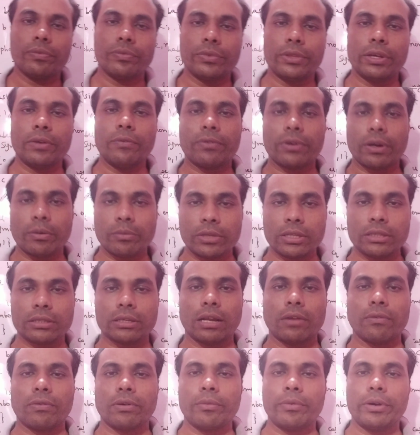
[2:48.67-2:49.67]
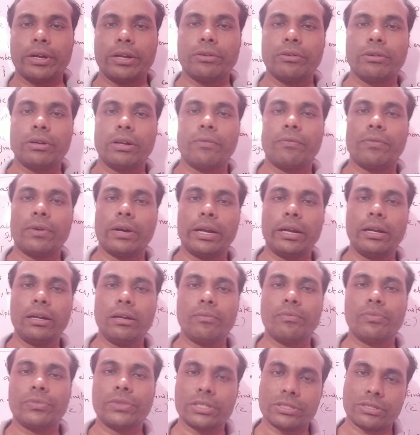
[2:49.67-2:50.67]
Then from this alphabet you
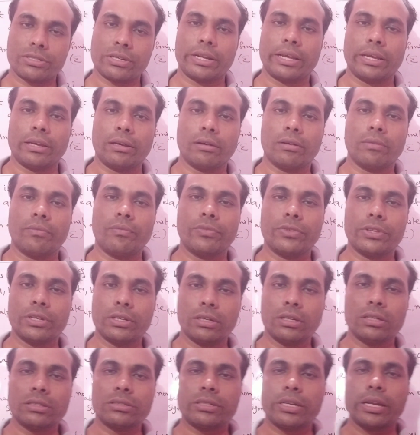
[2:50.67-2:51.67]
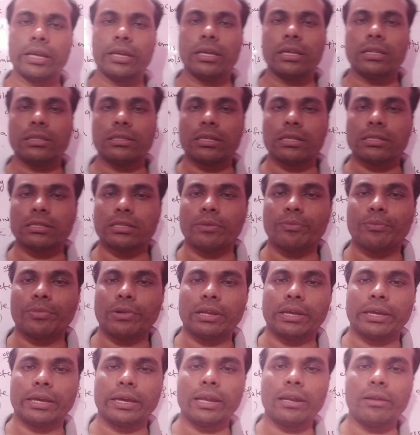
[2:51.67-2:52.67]
define the string. String is
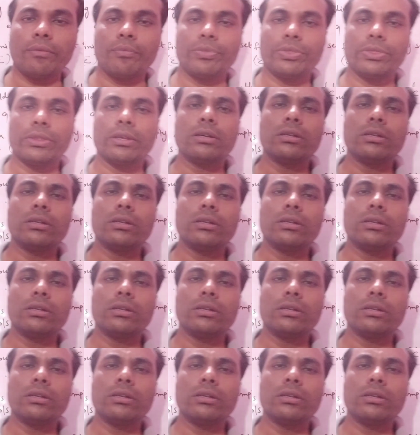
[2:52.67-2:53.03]
simple here.